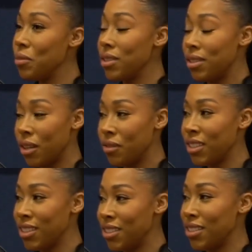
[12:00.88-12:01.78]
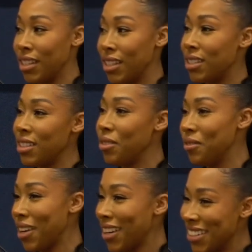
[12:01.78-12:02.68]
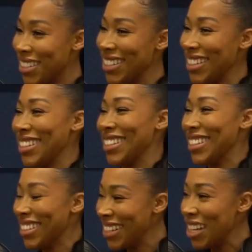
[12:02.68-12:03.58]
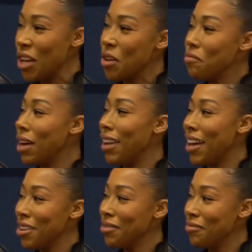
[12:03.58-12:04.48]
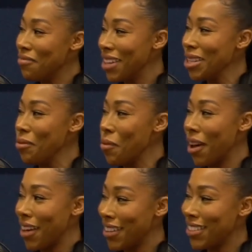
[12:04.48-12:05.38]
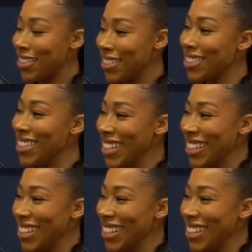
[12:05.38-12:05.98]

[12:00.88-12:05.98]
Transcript: was a tough decision, and it did affect my life in many ways.